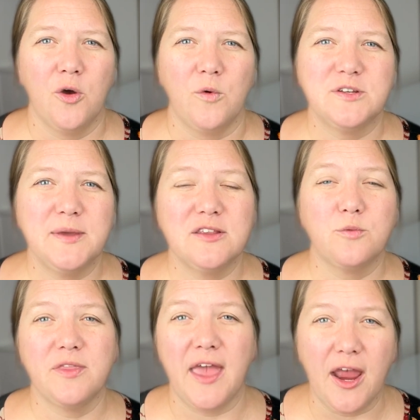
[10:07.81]
which means
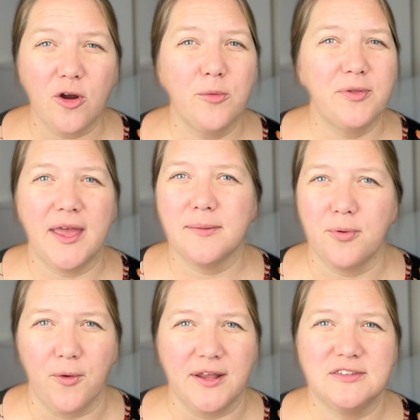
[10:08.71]
with Aeroplan
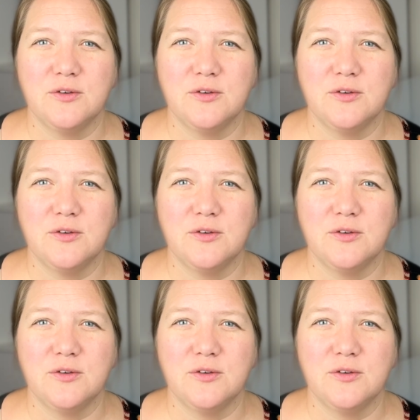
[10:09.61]
points,